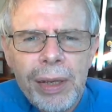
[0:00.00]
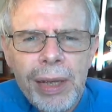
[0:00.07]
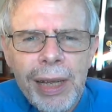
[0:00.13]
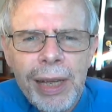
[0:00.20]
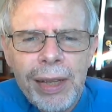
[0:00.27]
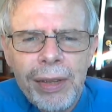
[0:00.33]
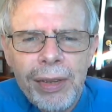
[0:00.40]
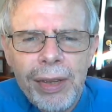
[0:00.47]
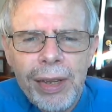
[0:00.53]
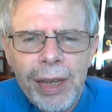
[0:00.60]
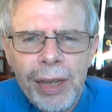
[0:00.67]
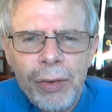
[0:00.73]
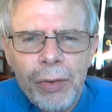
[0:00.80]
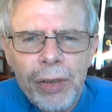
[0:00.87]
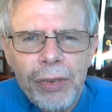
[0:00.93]
And the
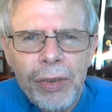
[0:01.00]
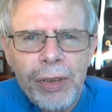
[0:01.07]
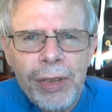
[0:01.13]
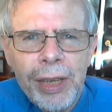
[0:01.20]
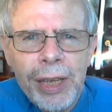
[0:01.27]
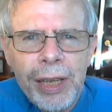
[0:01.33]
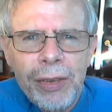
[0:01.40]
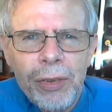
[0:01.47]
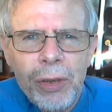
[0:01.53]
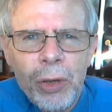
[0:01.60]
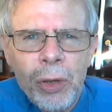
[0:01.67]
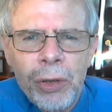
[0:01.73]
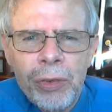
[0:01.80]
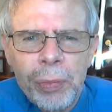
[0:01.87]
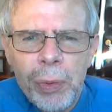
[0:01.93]
interesting thing is the
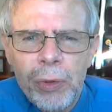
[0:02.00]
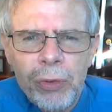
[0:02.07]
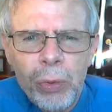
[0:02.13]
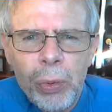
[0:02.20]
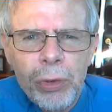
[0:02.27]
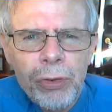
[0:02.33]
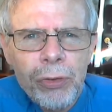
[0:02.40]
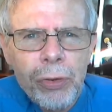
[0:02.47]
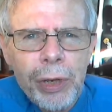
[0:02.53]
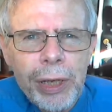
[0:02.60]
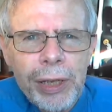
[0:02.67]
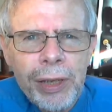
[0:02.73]
Gospels always treat